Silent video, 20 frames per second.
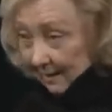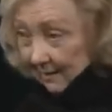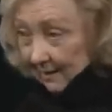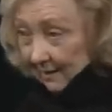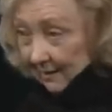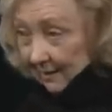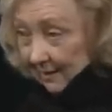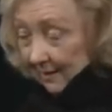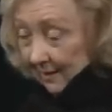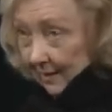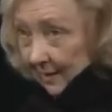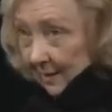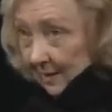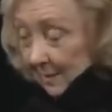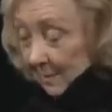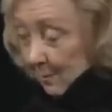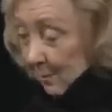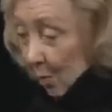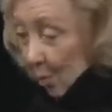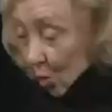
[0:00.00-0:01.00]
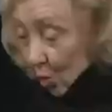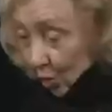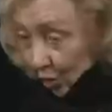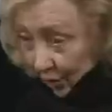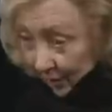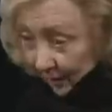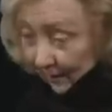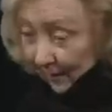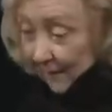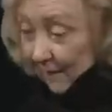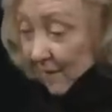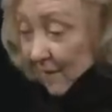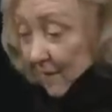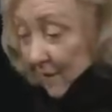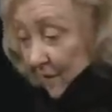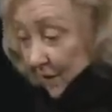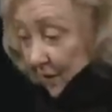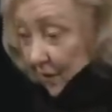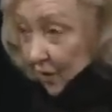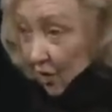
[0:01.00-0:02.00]
W- Bridgetta, born
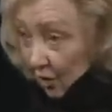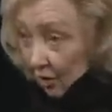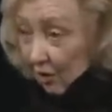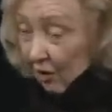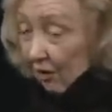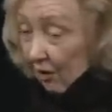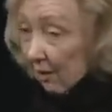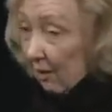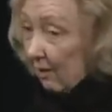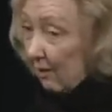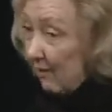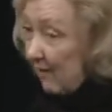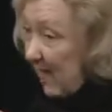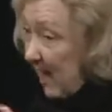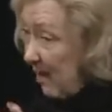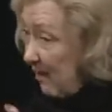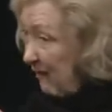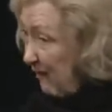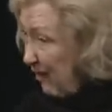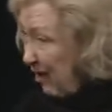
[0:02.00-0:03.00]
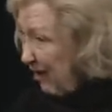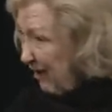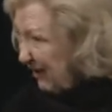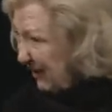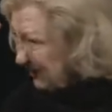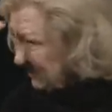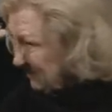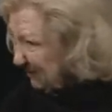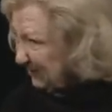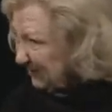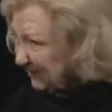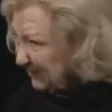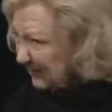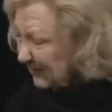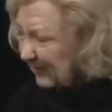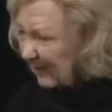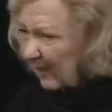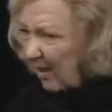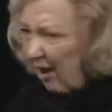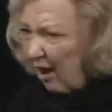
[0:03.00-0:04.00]
Furl, uh, who
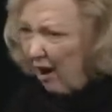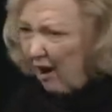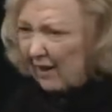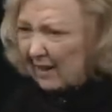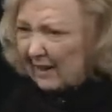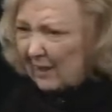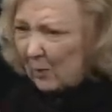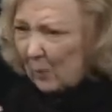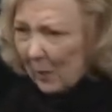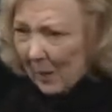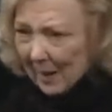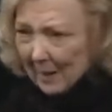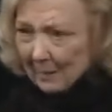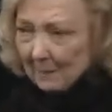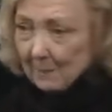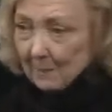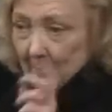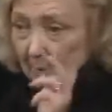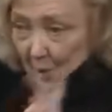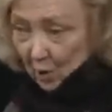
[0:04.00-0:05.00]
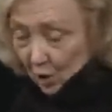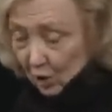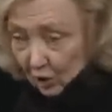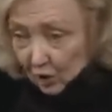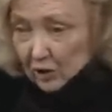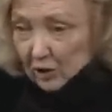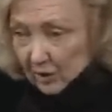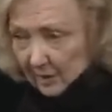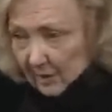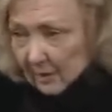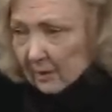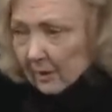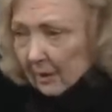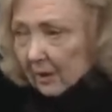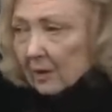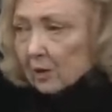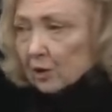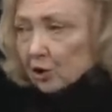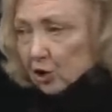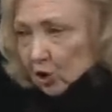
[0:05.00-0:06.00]
was very sharp and
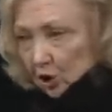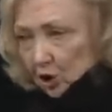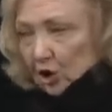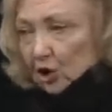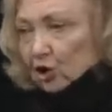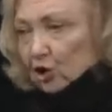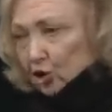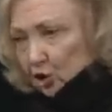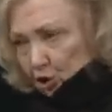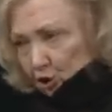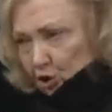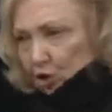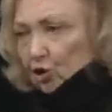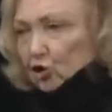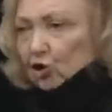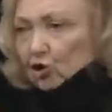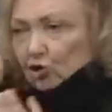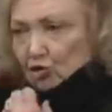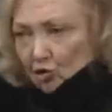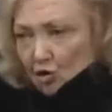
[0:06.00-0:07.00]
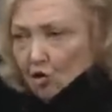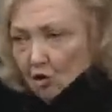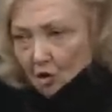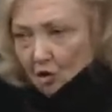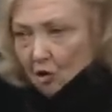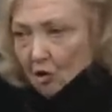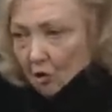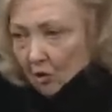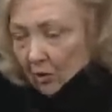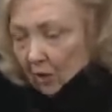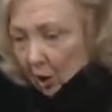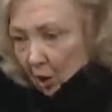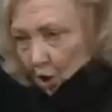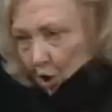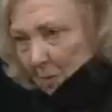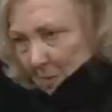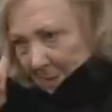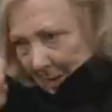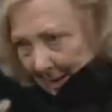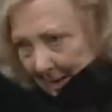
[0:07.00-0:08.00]
very articulate. And she
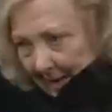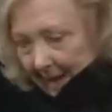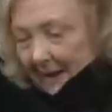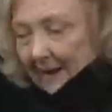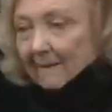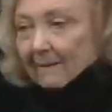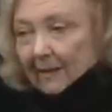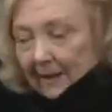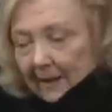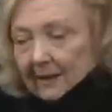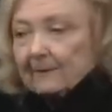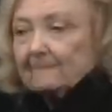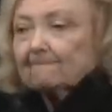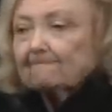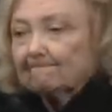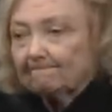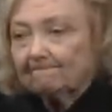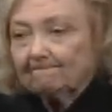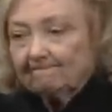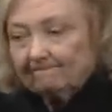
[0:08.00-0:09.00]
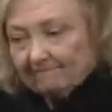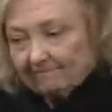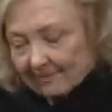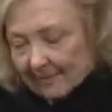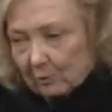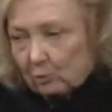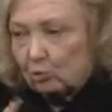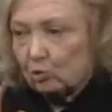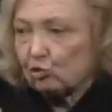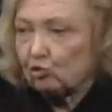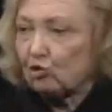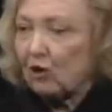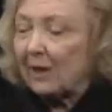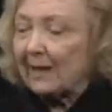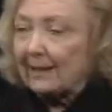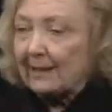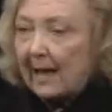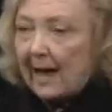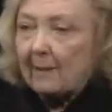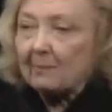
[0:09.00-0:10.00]
stood strong in her
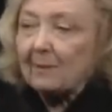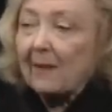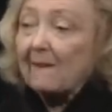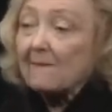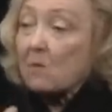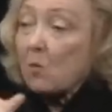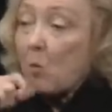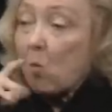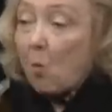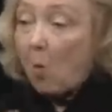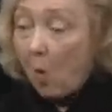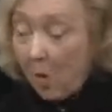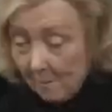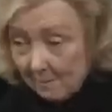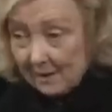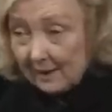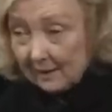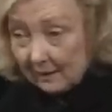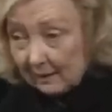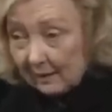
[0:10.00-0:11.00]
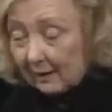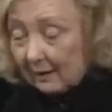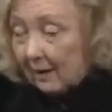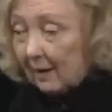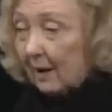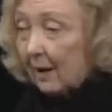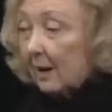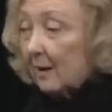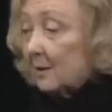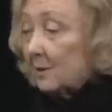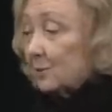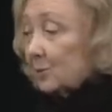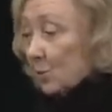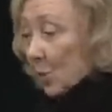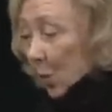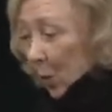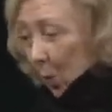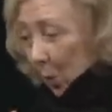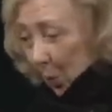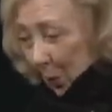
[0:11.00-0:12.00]
beliefs, and she felt like it was the right
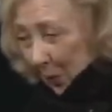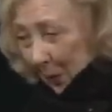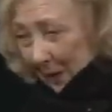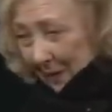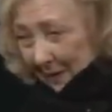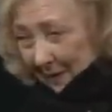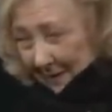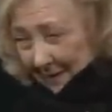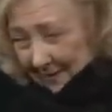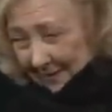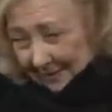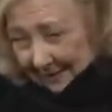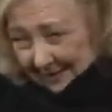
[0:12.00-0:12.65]
time to have a woman.